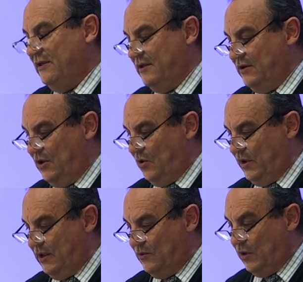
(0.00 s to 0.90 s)

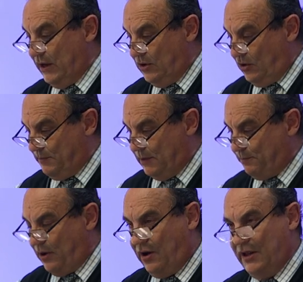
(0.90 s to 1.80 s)
Knowing what I know about
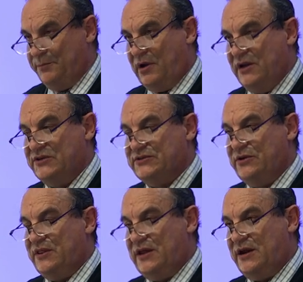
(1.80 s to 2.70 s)
Paul, he probably
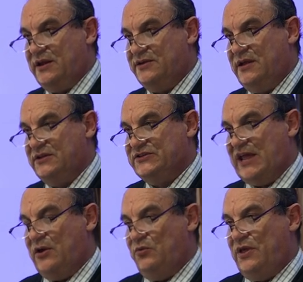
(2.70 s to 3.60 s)
stood there and
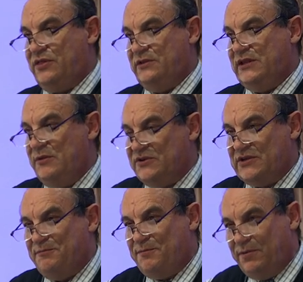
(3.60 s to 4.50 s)
sat with Demas
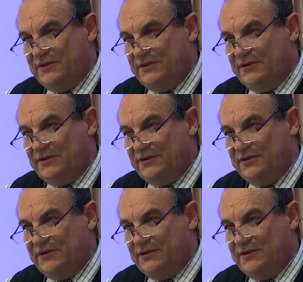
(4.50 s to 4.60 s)
and said,